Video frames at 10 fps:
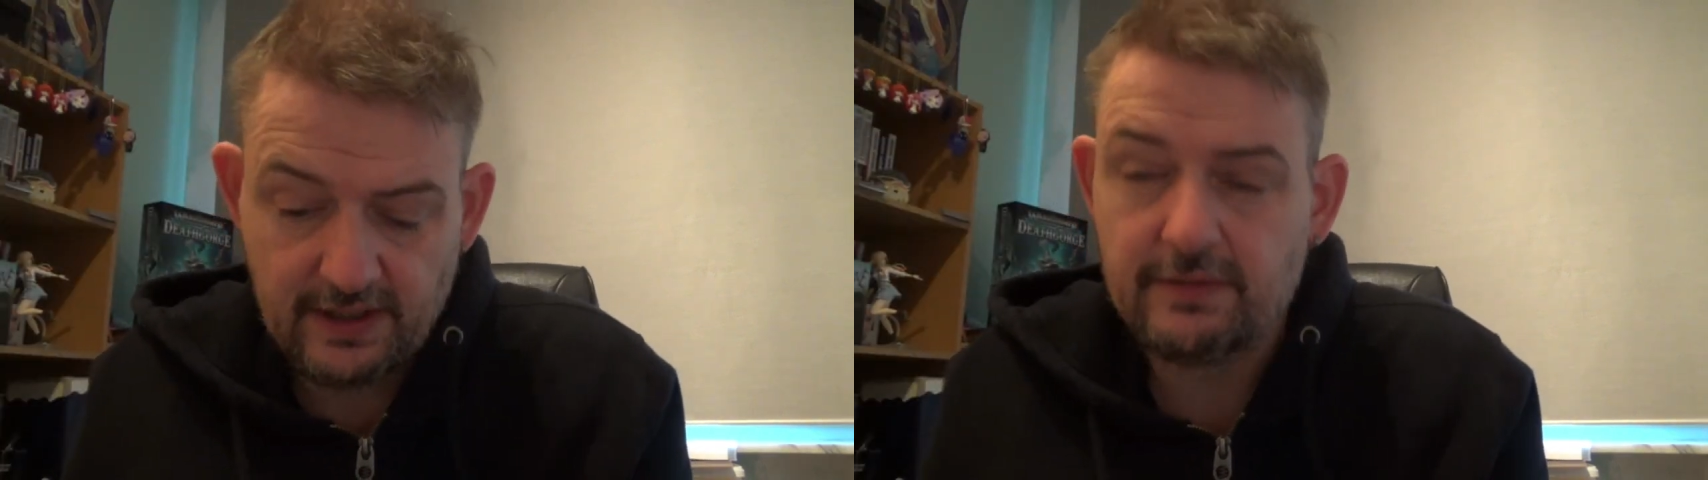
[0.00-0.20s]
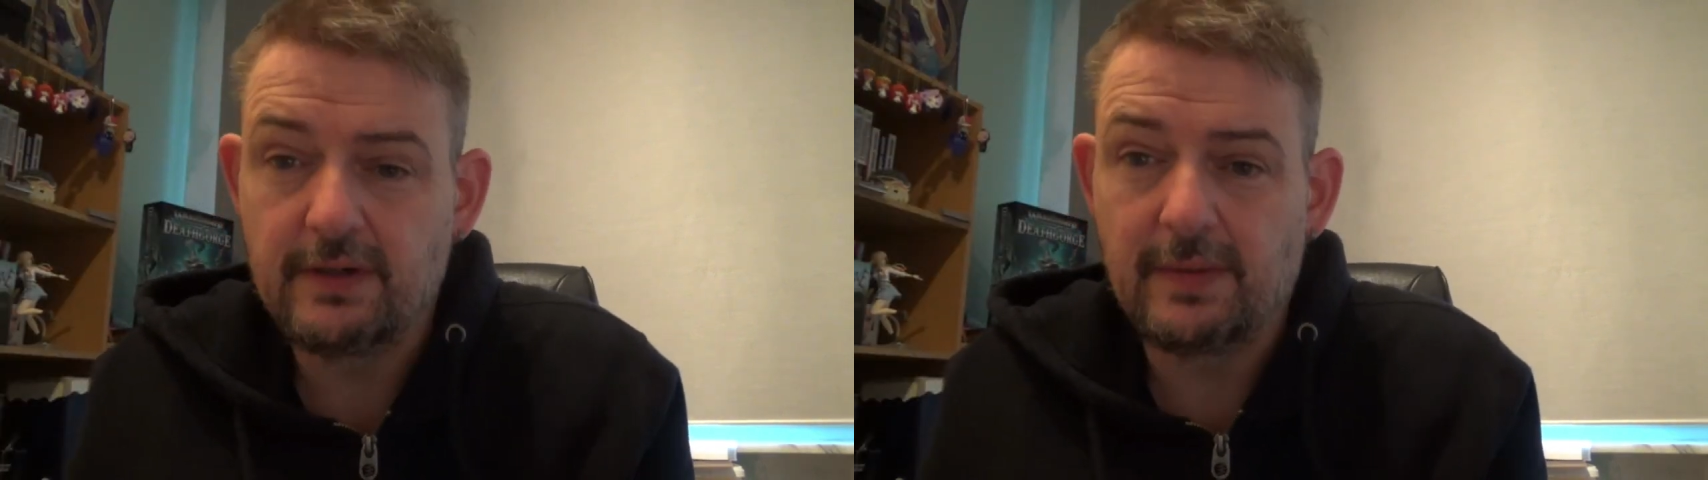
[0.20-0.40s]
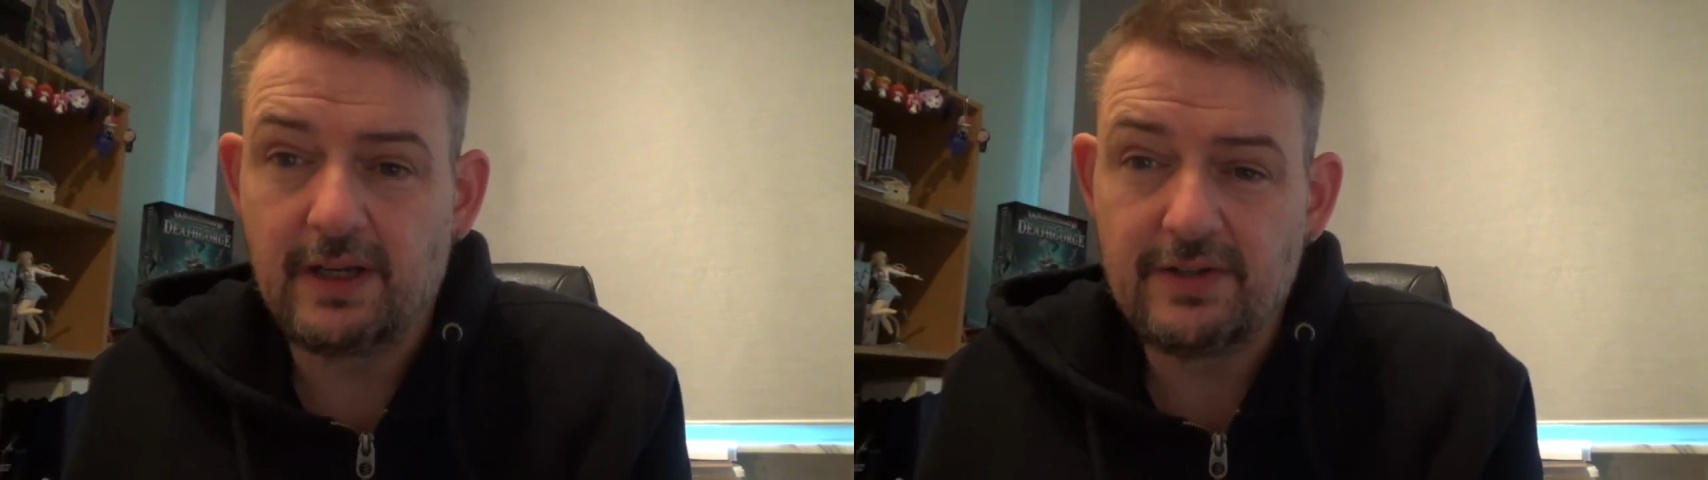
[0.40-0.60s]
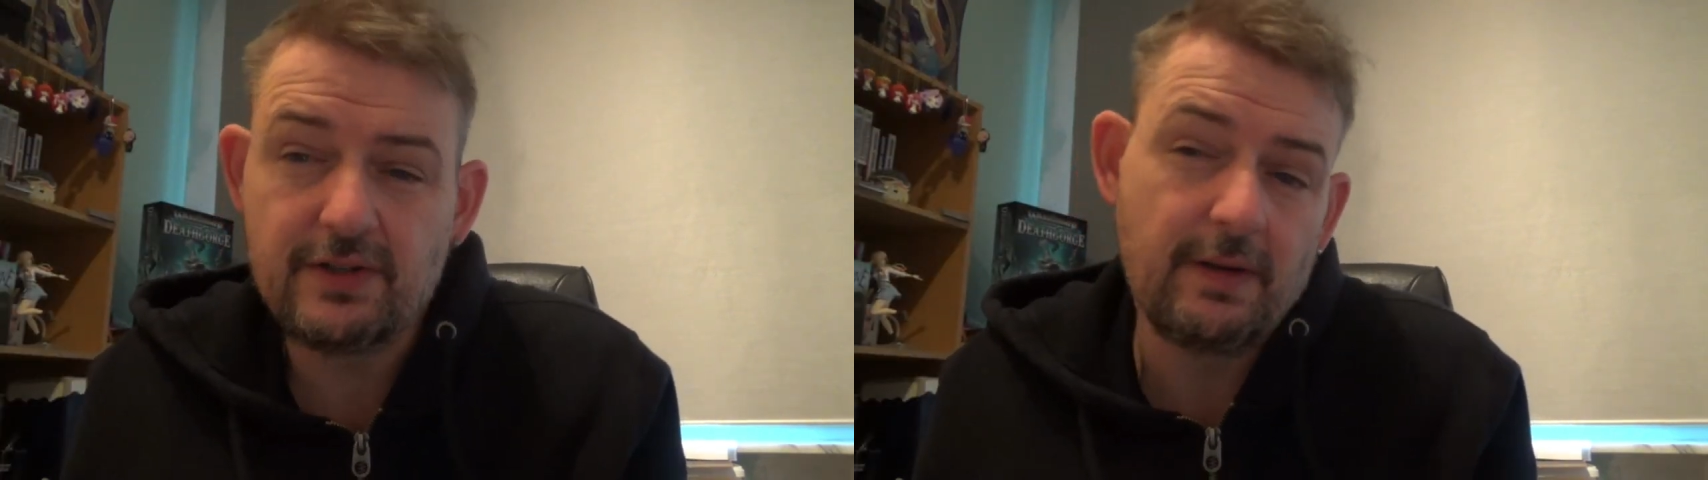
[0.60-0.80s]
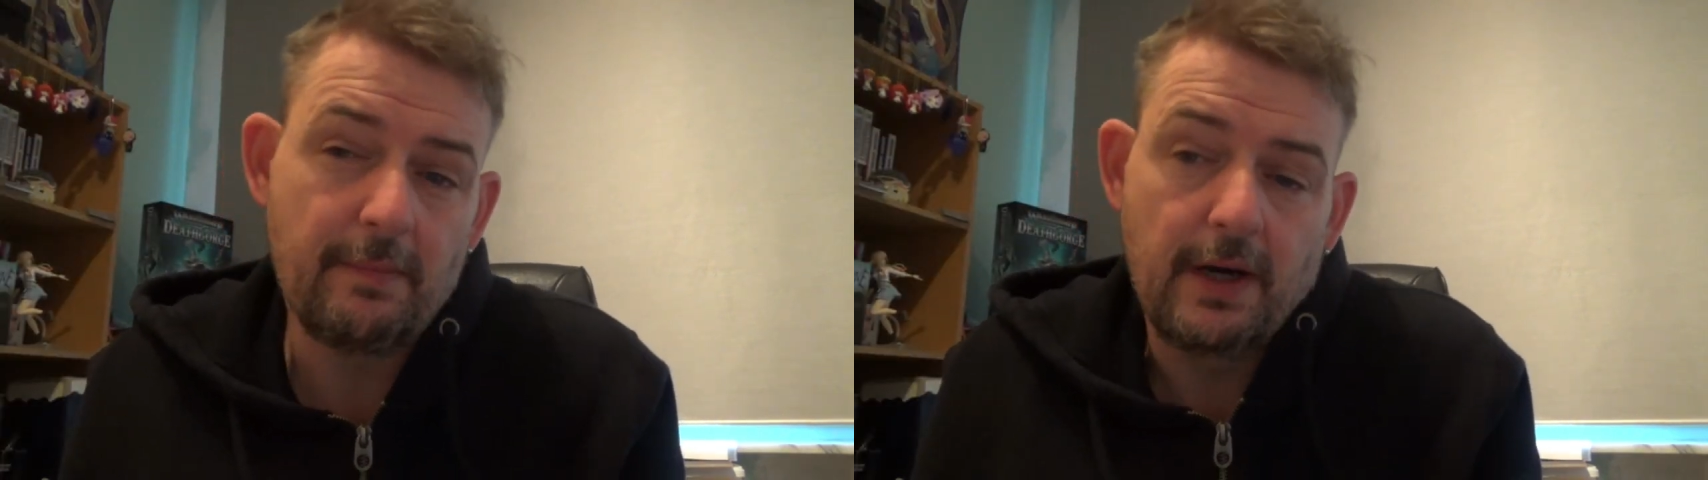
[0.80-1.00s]
entry models,
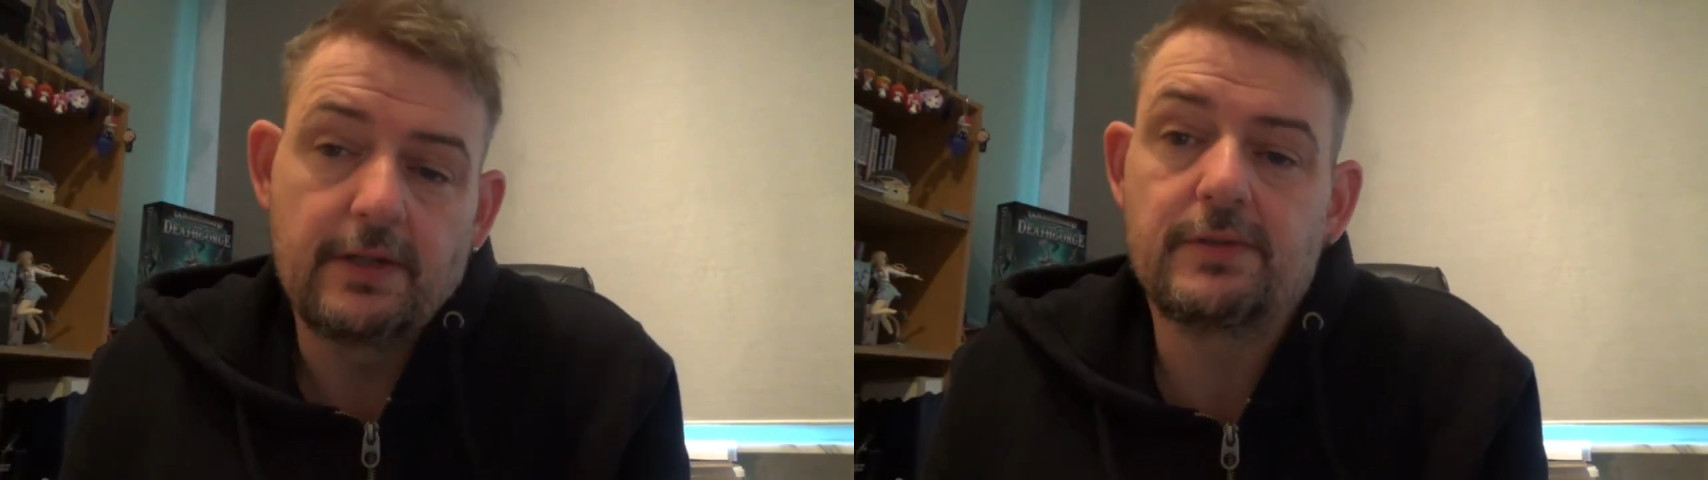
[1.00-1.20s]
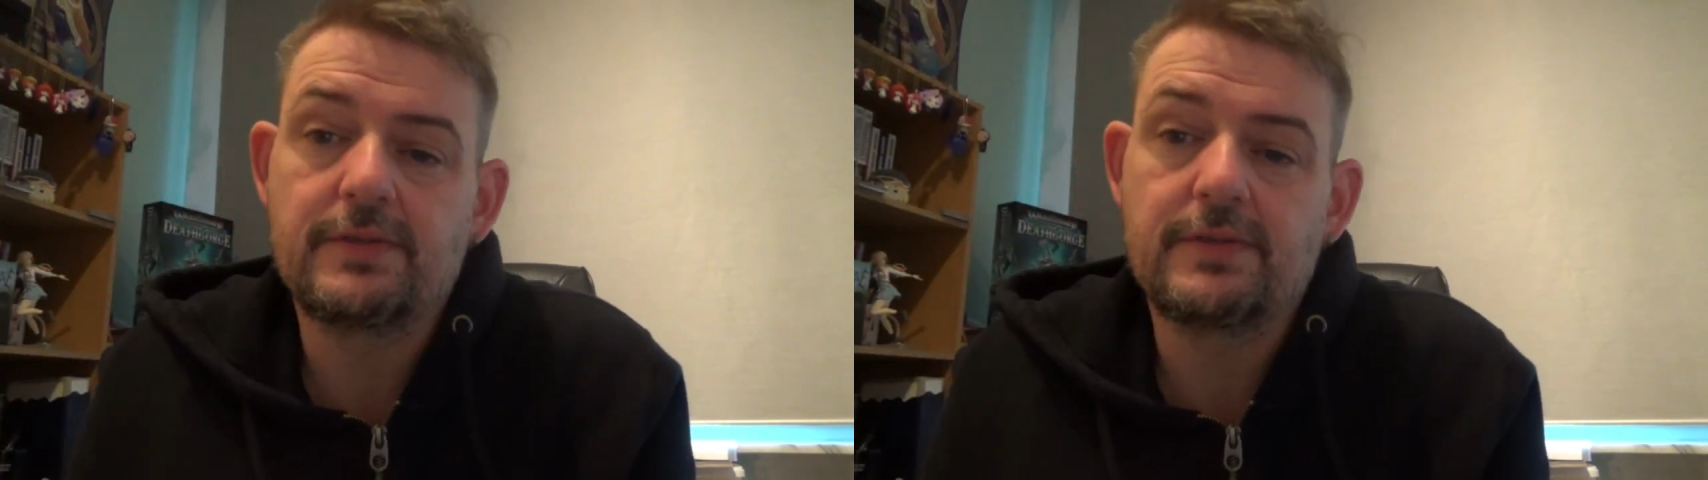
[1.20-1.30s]
so I might do